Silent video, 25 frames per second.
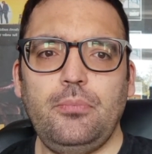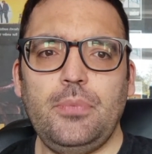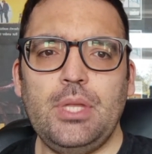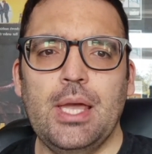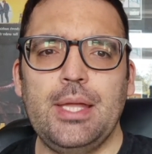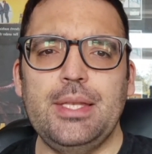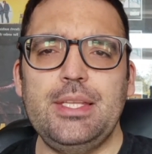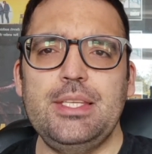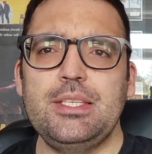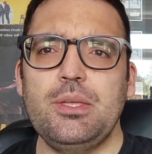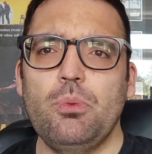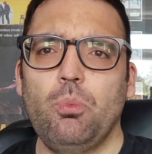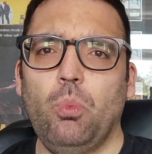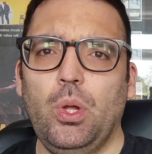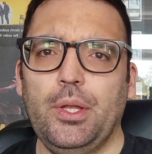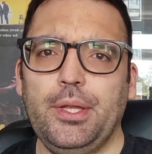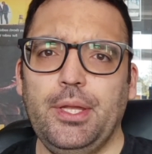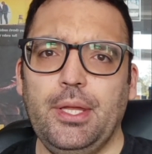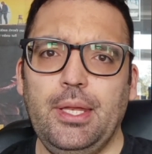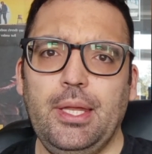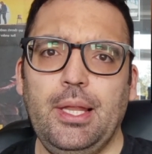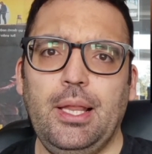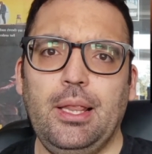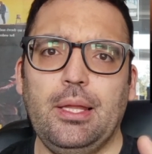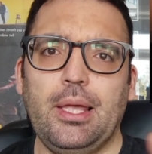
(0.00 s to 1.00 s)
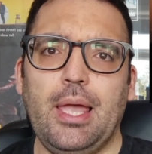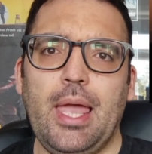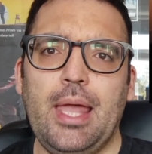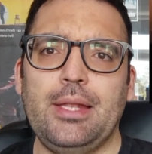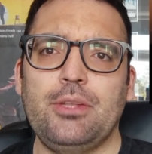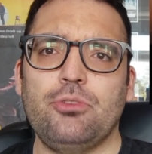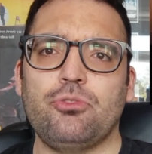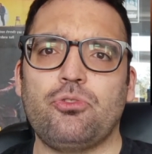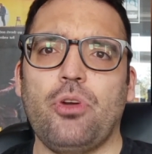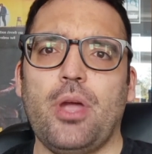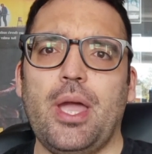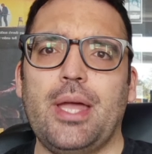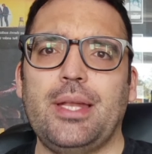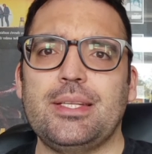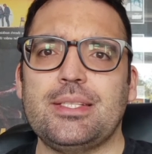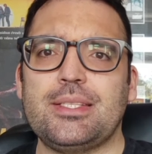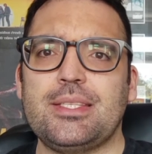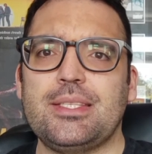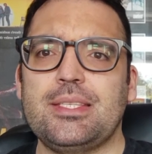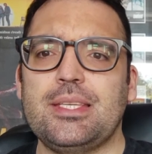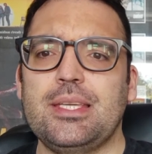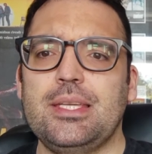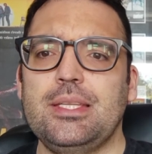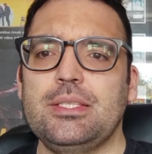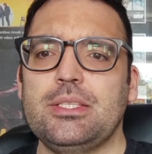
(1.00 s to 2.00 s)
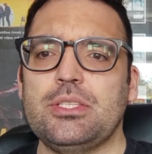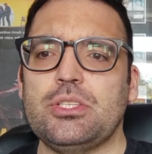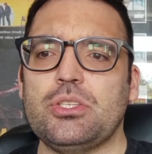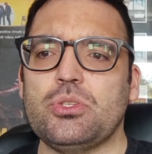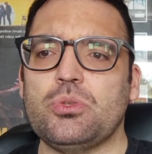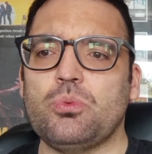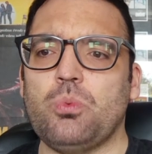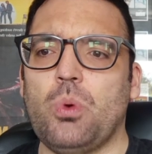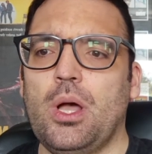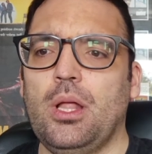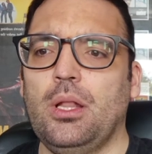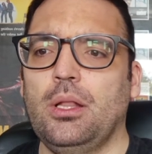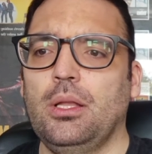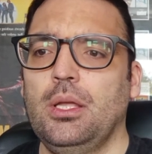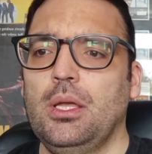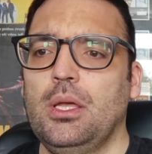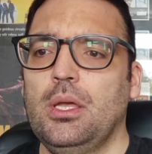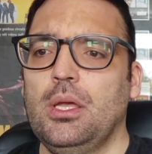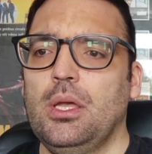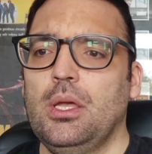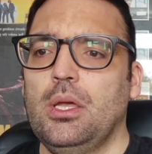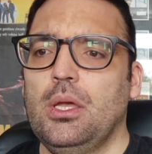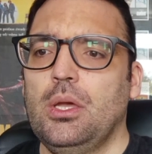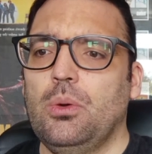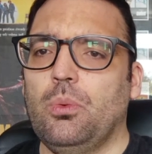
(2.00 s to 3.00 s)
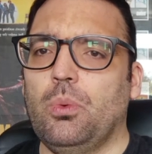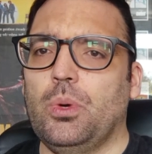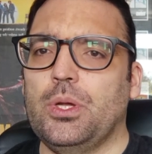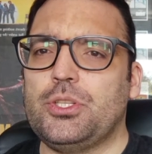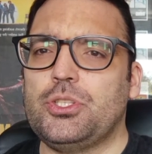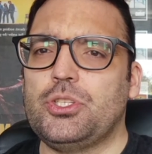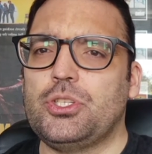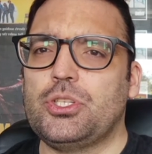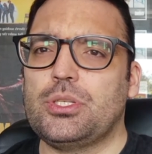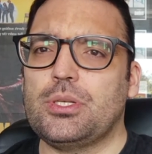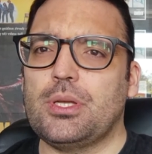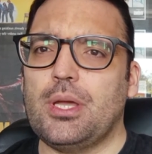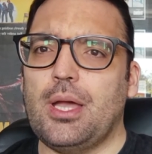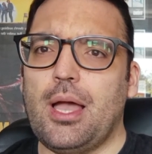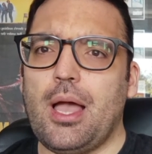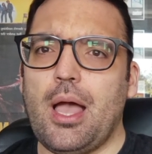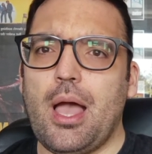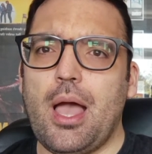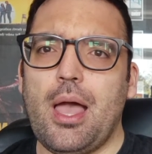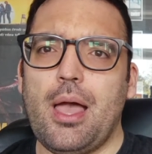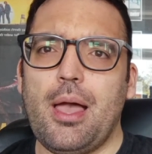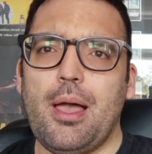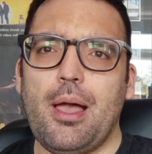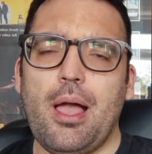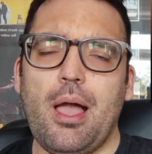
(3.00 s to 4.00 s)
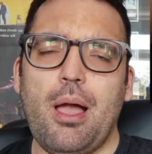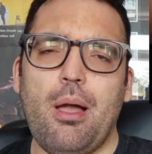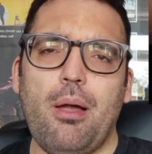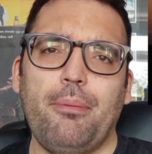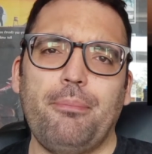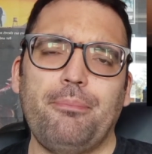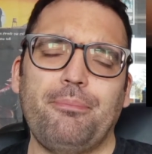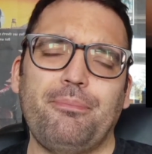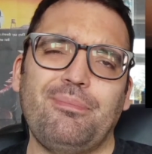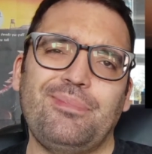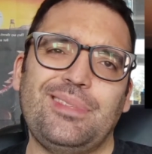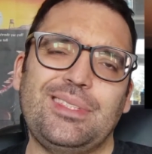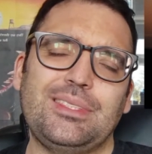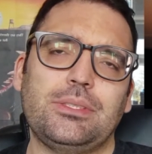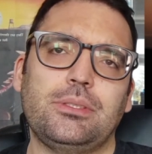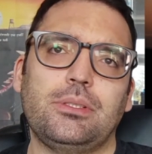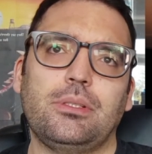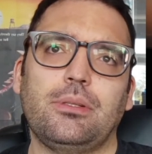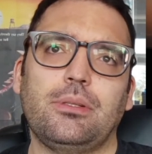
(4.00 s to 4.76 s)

and he's in one of the end credit scenes as well which I, I